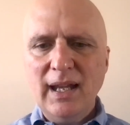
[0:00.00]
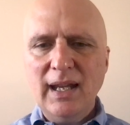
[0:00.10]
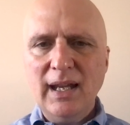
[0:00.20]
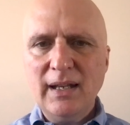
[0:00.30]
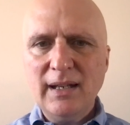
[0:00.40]

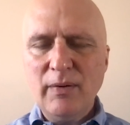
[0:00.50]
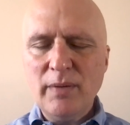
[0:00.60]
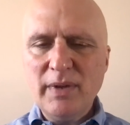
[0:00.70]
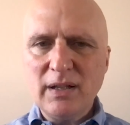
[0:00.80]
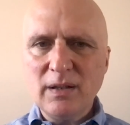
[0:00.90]
And I
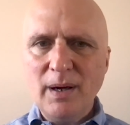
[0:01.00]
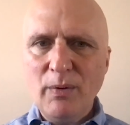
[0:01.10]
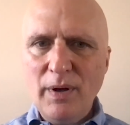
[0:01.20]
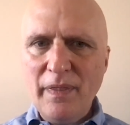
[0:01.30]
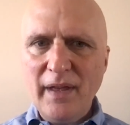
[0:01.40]
want to be clear
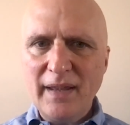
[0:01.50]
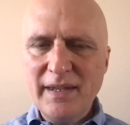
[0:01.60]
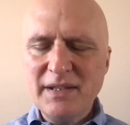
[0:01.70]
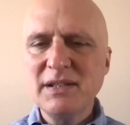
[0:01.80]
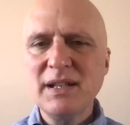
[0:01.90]
about one
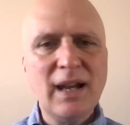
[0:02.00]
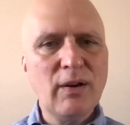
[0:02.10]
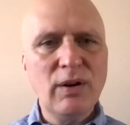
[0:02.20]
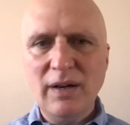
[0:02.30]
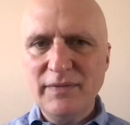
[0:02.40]
thing. This is an
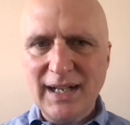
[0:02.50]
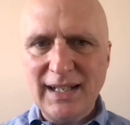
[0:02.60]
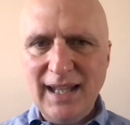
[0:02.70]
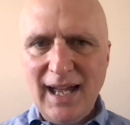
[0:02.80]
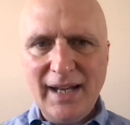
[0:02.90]
era of
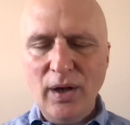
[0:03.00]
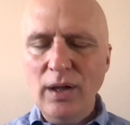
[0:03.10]
decline.